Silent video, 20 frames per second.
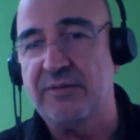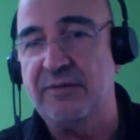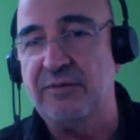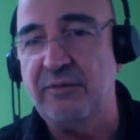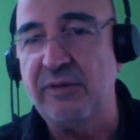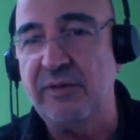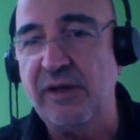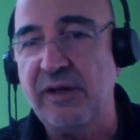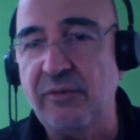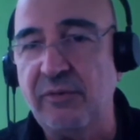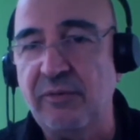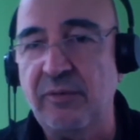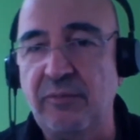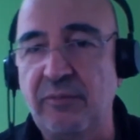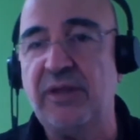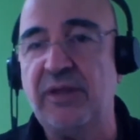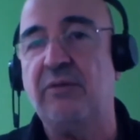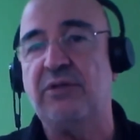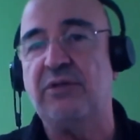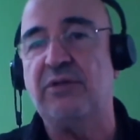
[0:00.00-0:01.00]
You know,
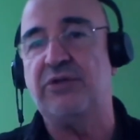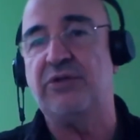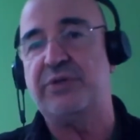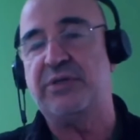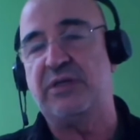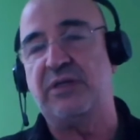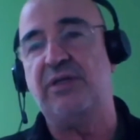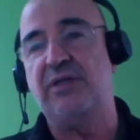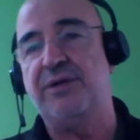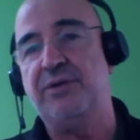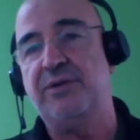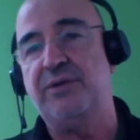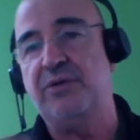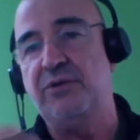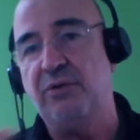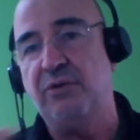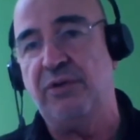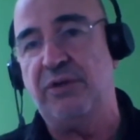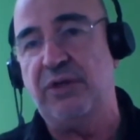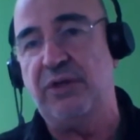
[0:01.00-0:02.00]
without electricity, there is
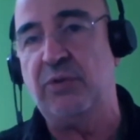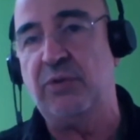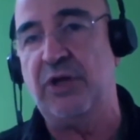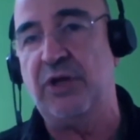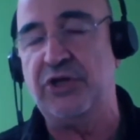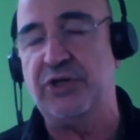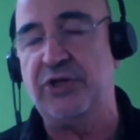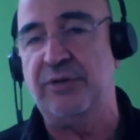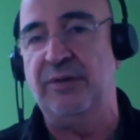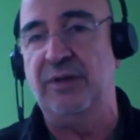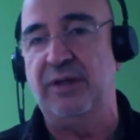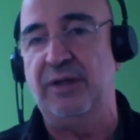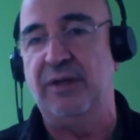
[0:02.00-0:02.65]
no education.